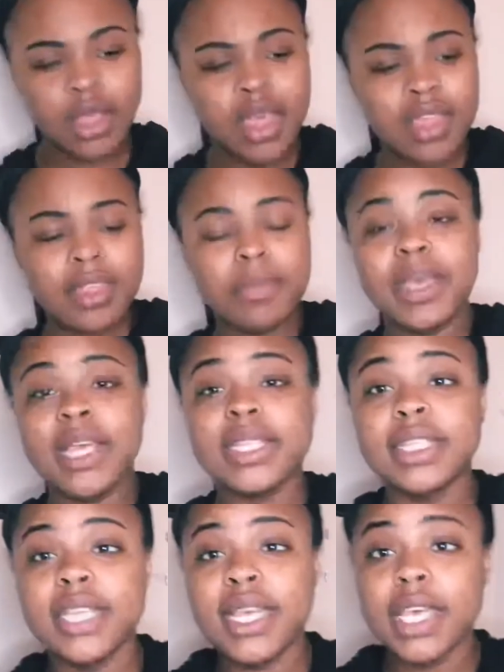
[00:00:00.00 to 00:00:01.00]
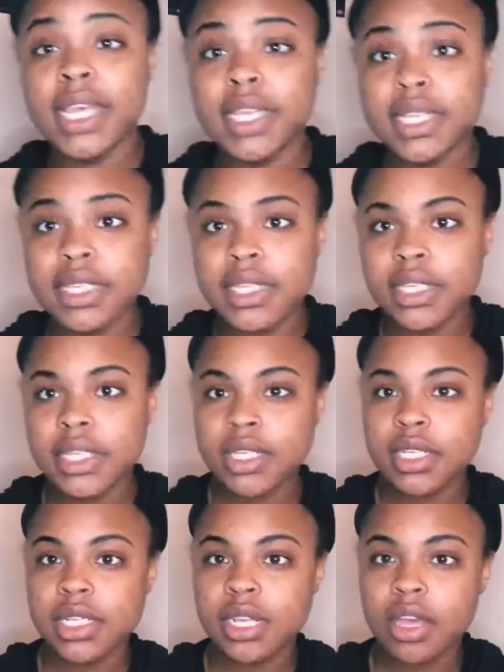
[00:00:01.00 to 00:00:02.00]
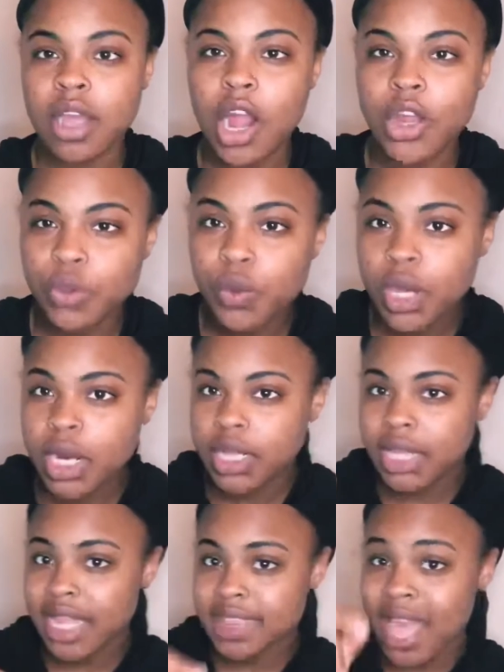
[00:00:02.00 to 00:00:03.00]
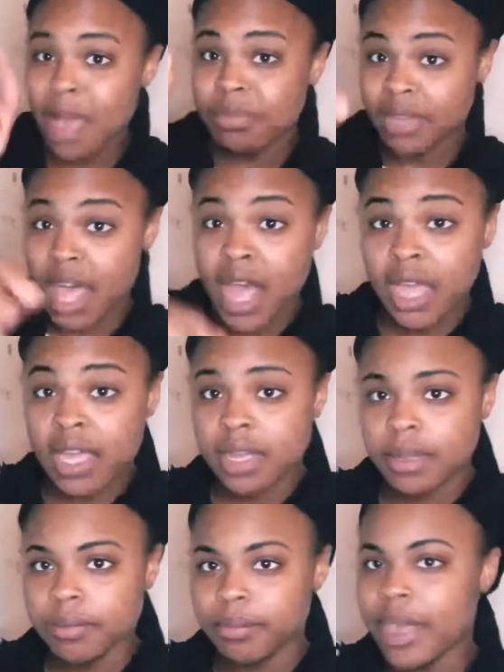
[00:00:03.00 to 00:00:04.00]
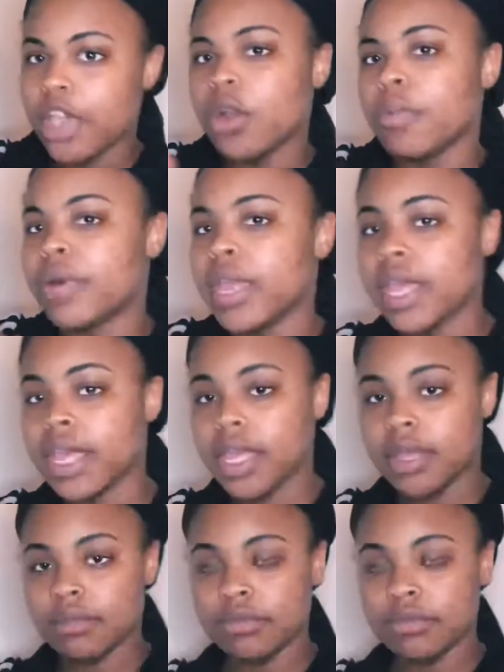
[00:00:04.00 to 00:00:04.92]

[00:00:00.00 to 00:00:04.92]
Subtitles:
The biggest thing is, are you gonna let that block make or break it?